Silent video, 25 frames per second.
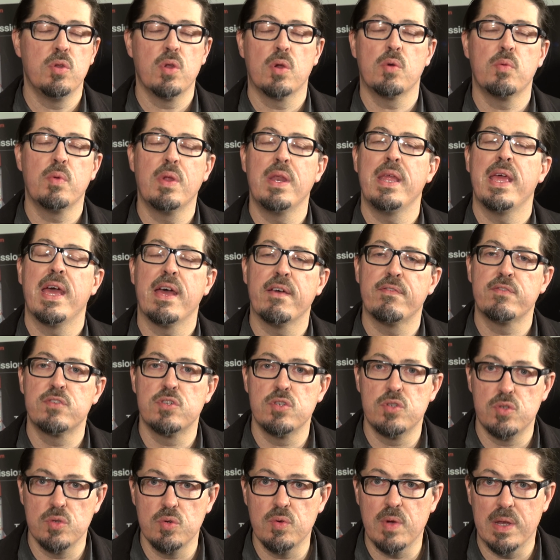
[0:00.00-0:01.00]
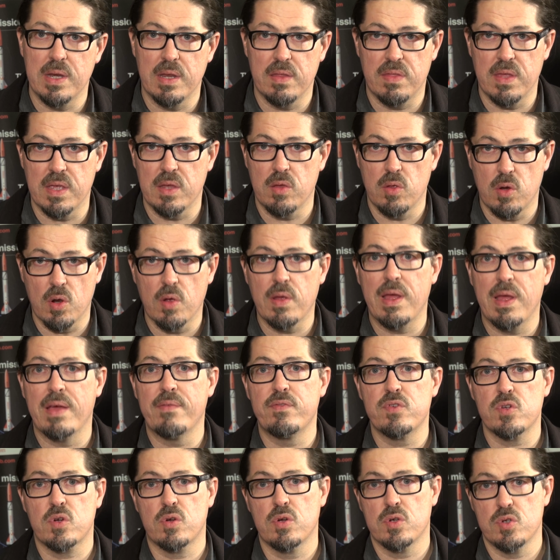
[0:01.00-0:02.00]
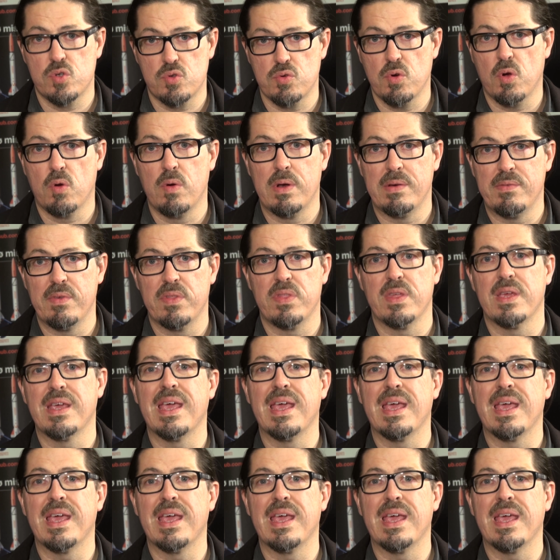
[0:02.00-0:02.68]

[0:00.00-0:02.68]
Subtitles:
really have to do anything, you don't have to control everything.